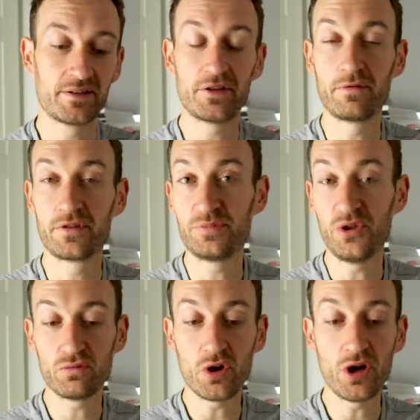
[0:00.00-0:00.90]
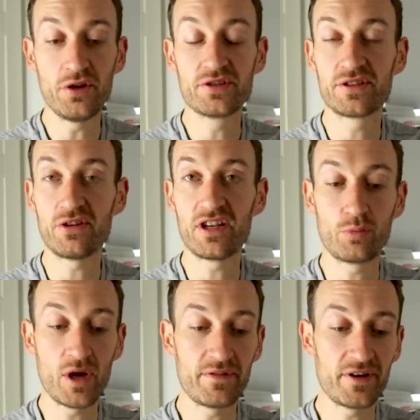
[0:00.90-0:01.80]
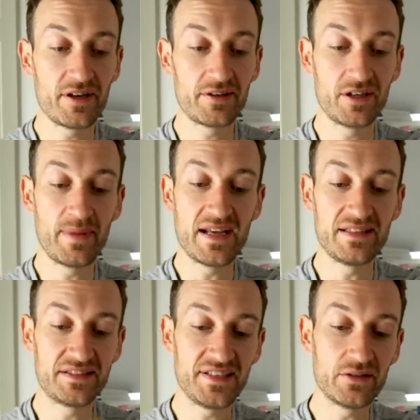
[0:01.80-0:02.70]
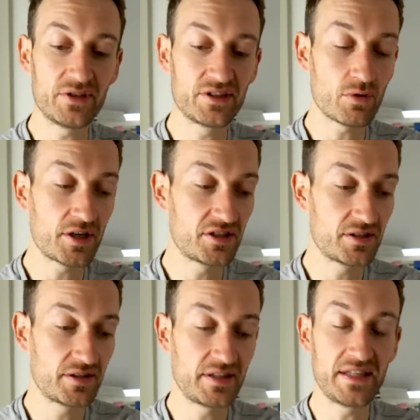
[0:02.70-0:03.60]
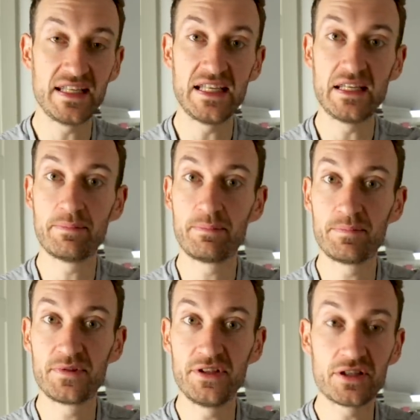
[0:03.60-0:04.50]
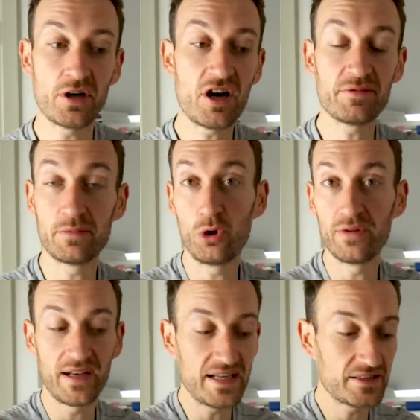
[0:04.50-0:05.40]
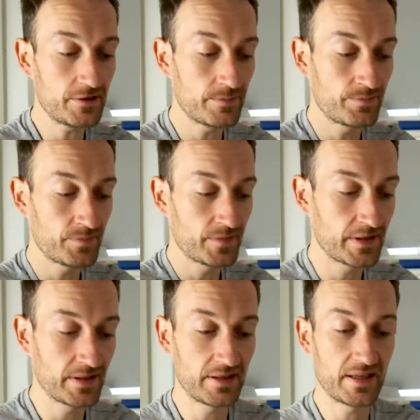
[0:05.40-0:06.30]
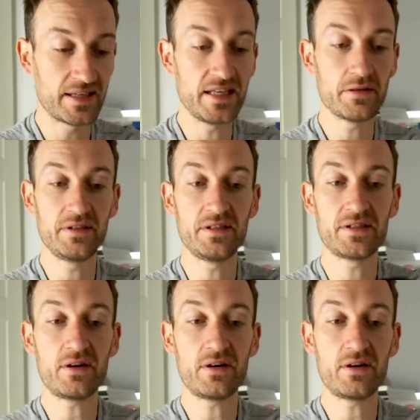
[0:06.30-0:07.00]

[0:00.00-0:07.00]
So smooth roads, nice weather, amazing scenery to ride the New tyres, but more on that later. And here are the new